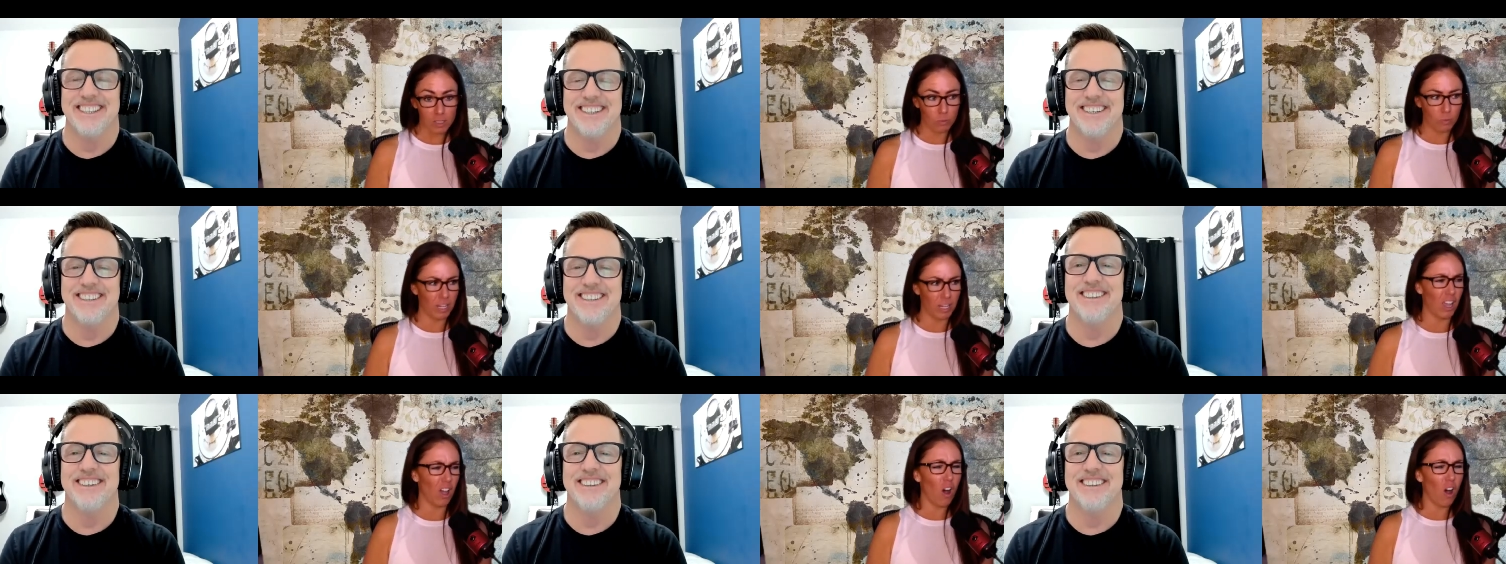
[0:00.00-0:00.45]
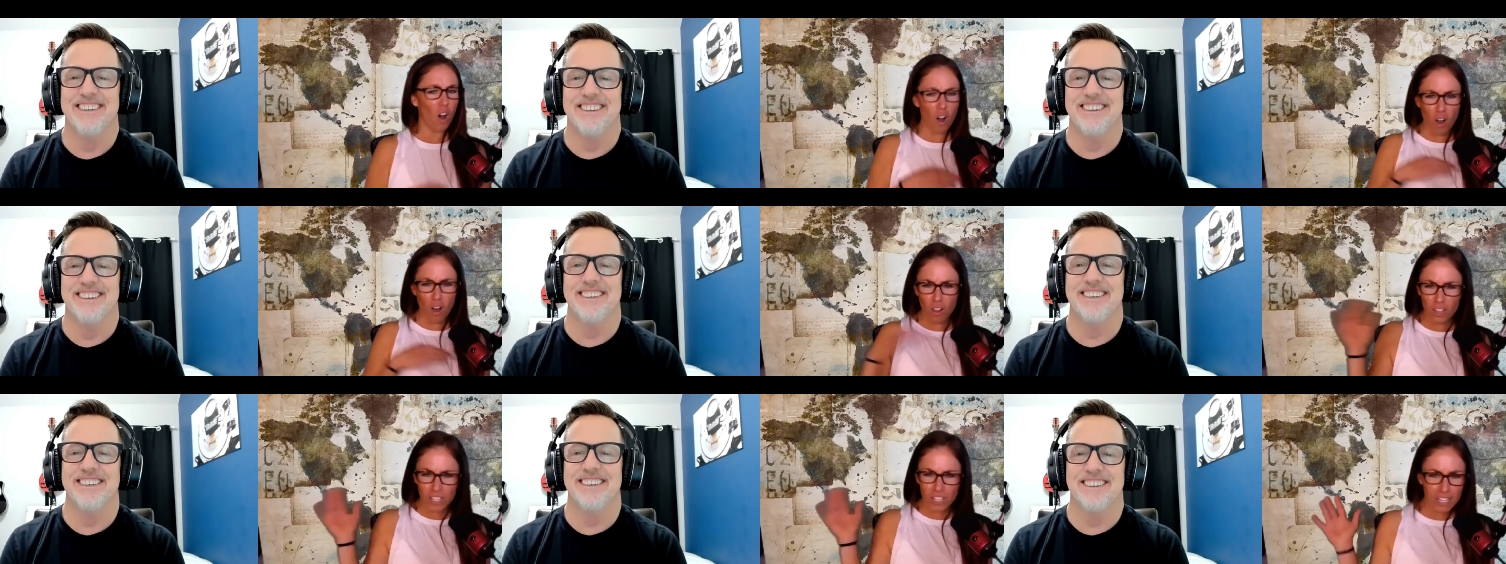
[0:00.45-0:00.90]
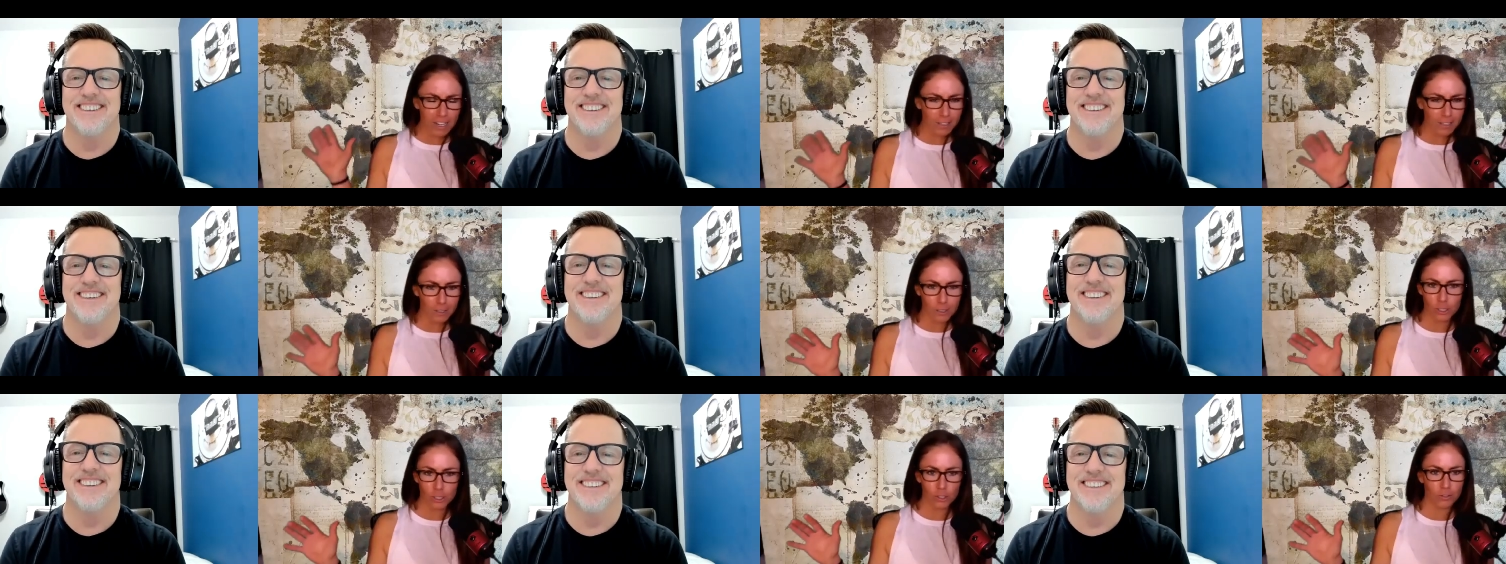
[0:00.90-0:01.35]
Speaker 1: went all in
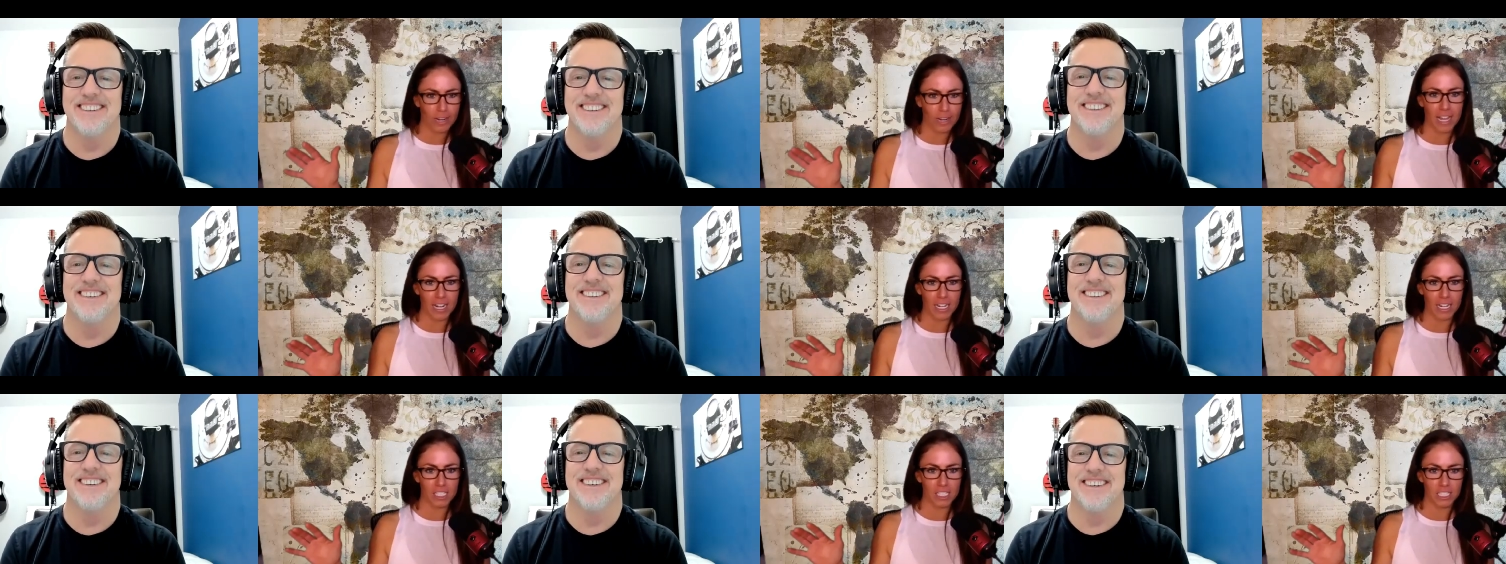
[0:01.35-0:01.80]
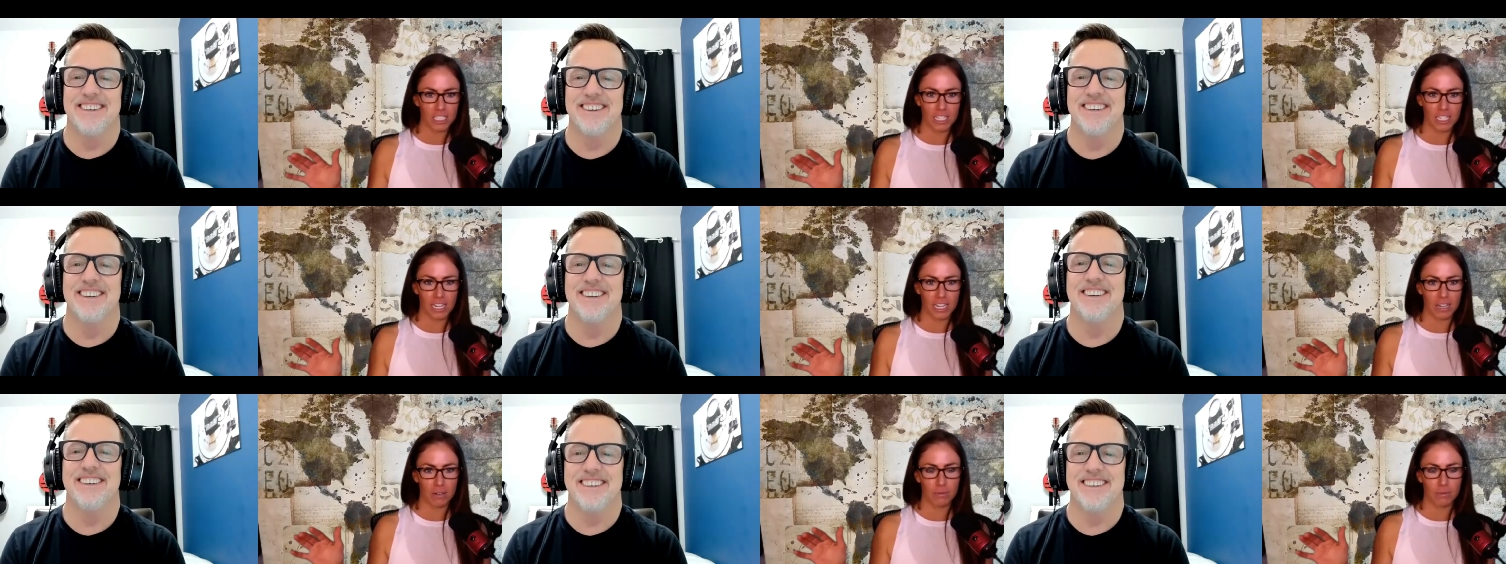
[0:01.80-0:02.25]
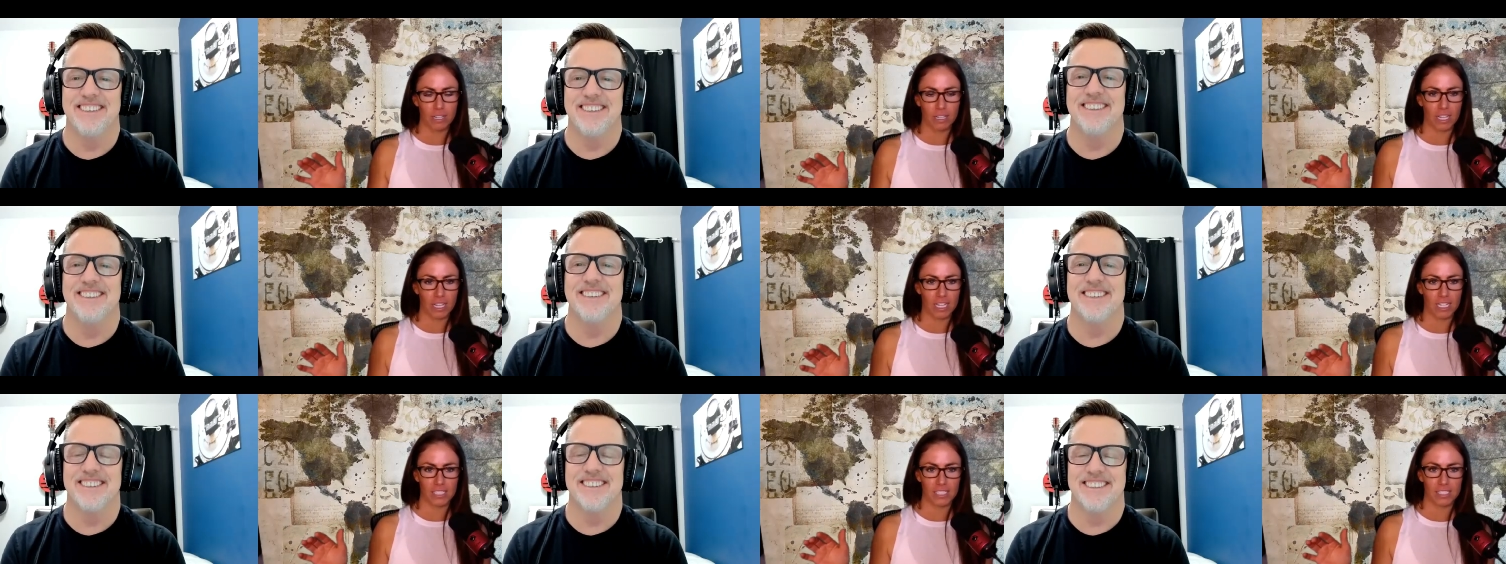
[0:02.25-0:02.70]
on strategy and
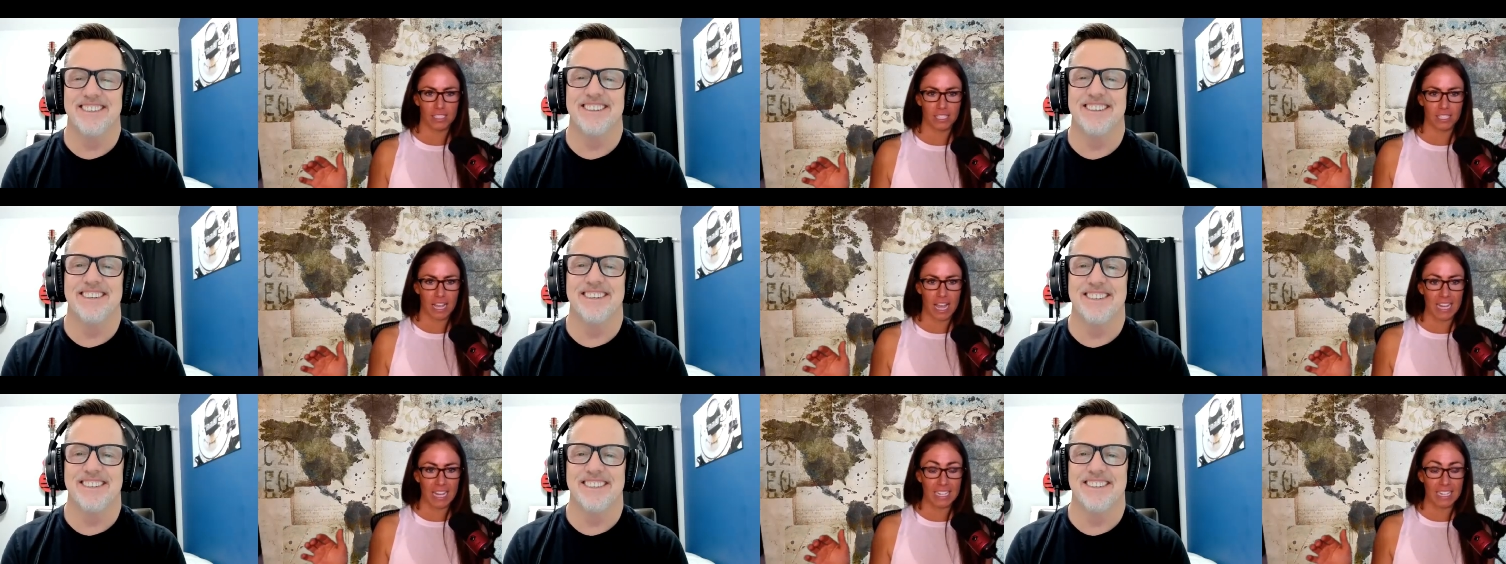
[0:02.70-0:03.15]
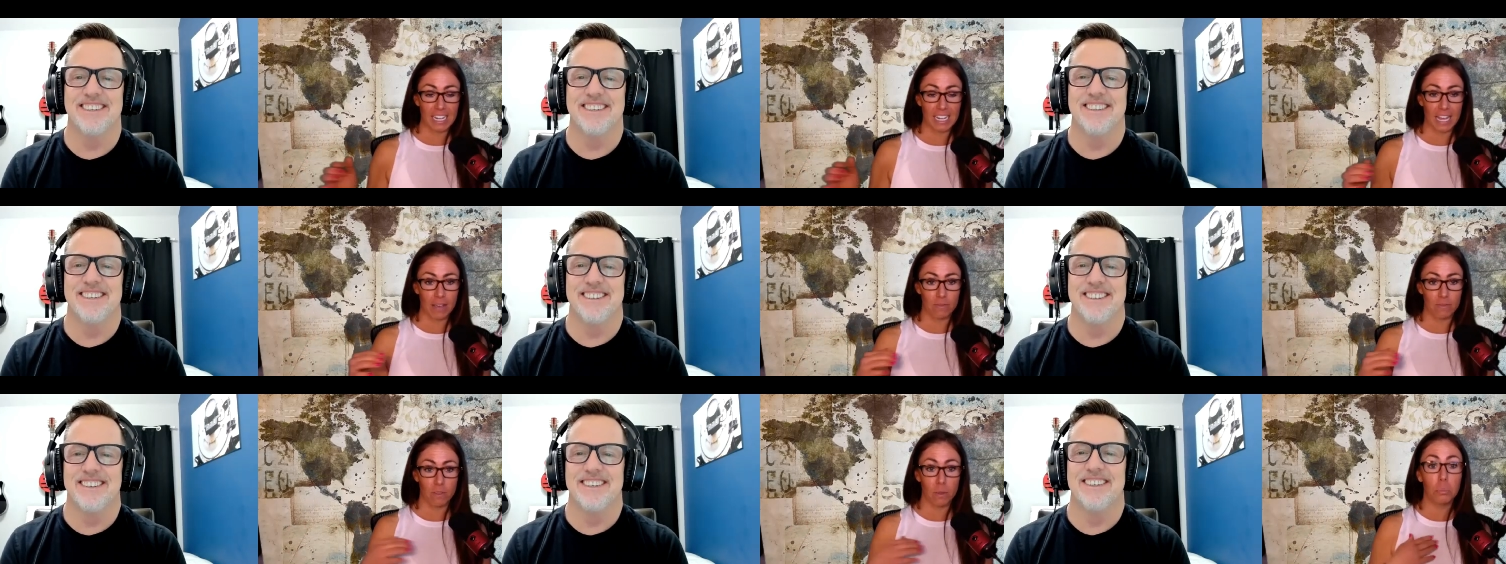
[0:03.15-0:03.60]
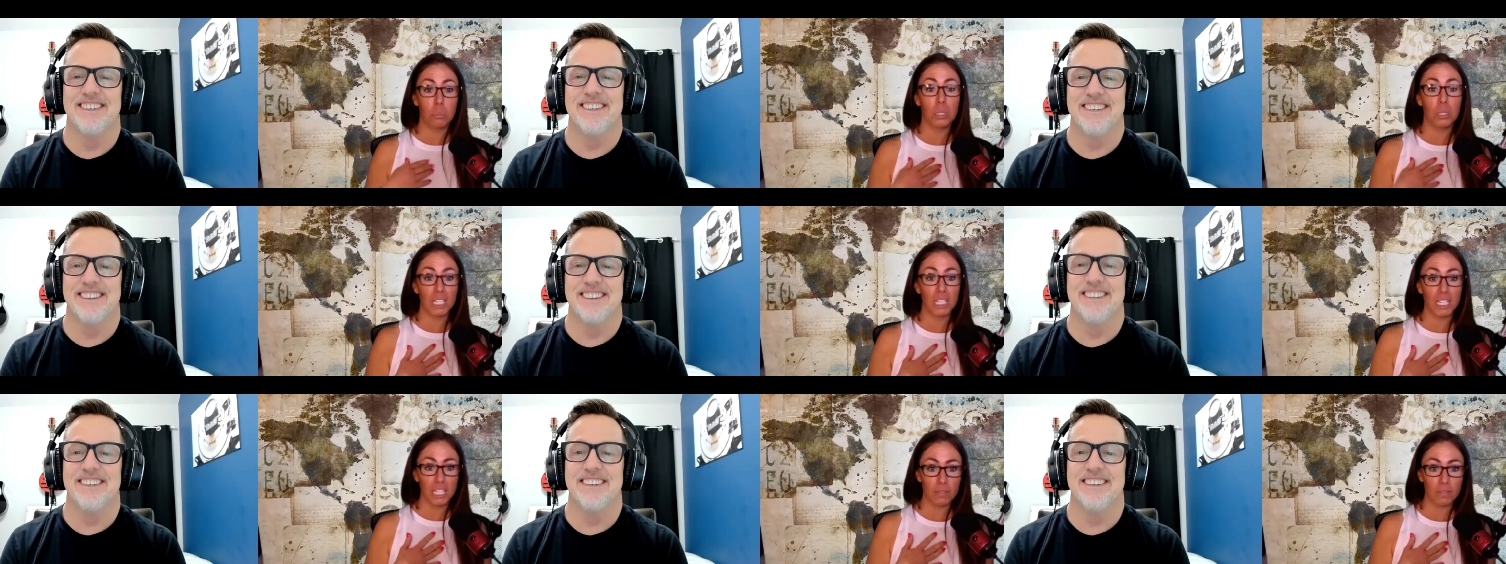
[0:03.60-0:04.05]
realized I didn't have the
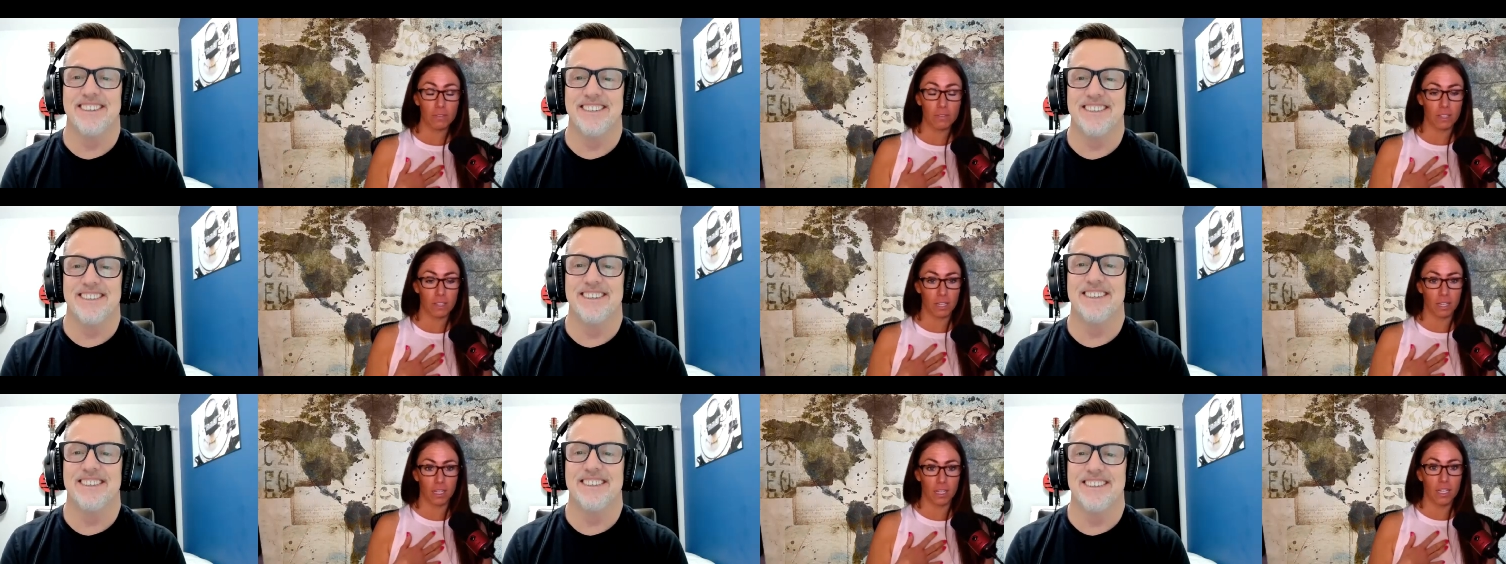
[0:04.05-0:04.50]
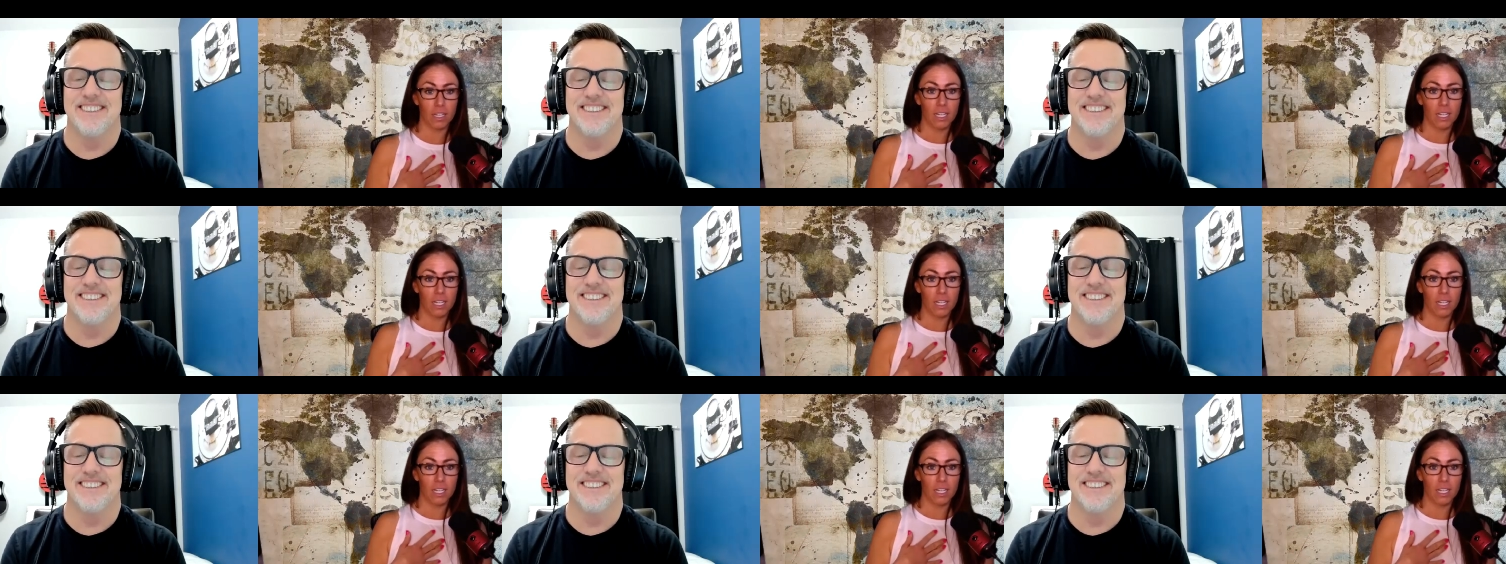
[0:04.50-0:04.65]
belief and the